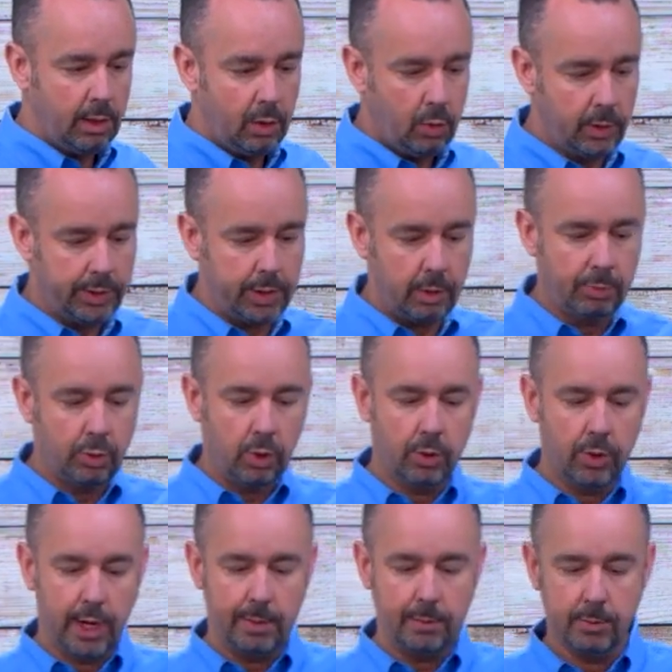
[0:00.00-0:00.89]
With our
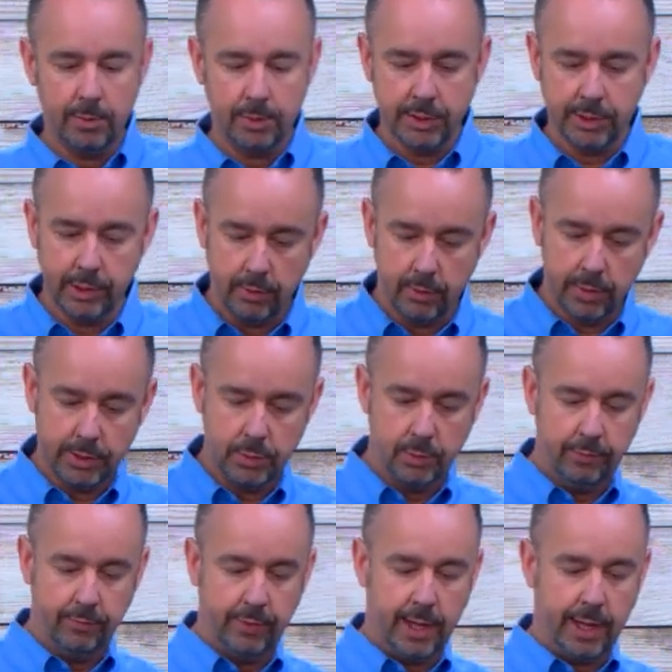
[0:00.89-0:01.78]
programmable
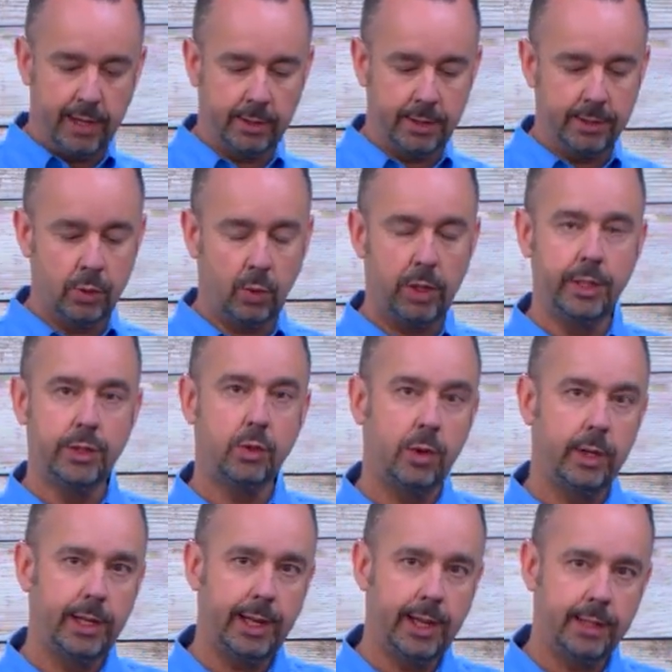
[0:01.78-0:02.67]
series, we've got the
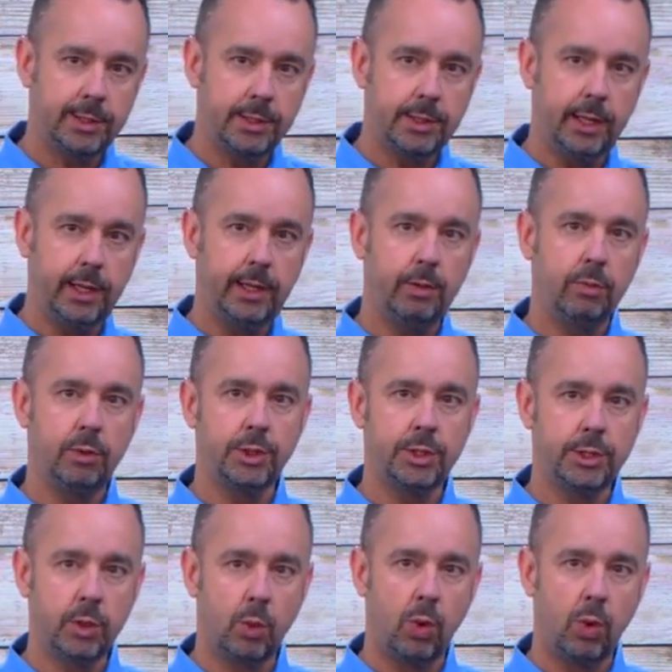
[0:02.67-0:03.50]
2020 NC, which is a